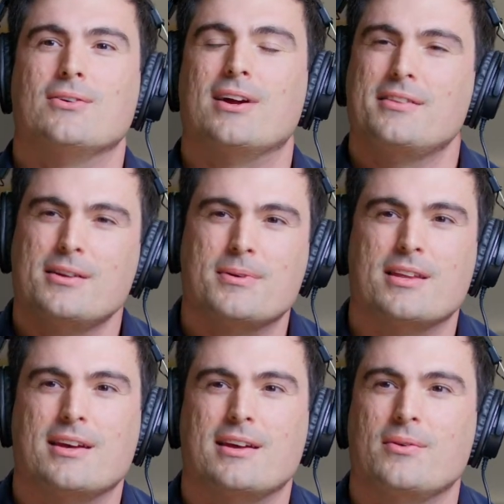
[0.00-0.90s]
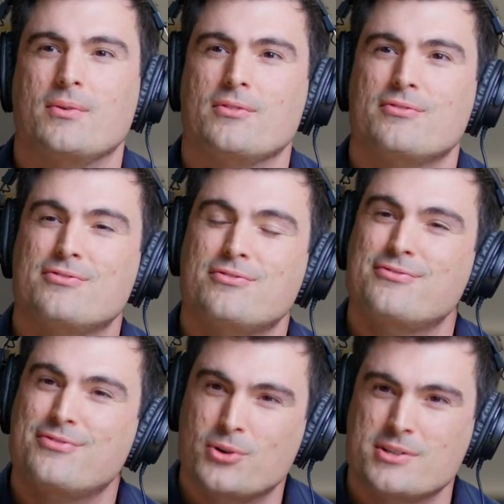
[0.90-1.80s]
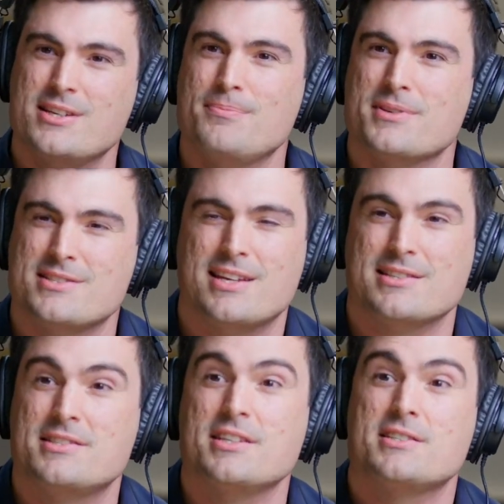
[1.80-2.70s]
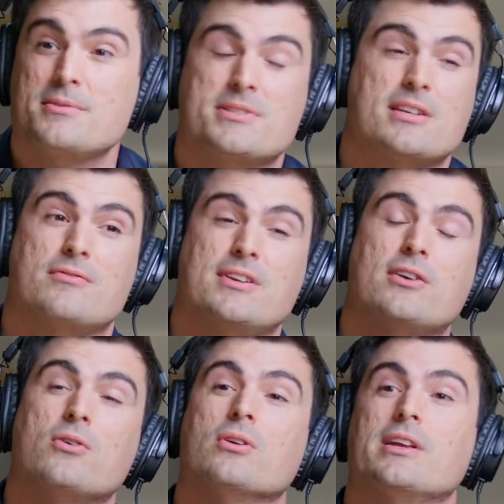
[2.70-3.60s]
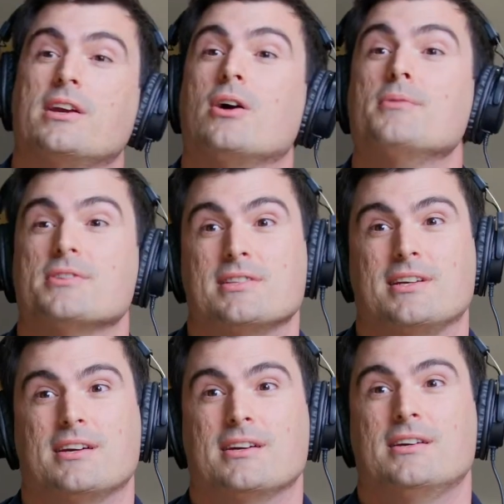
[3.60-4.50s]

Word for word: Right, think about that. Forty percent, forty percent, sixty percent of e all e-commerce liquor.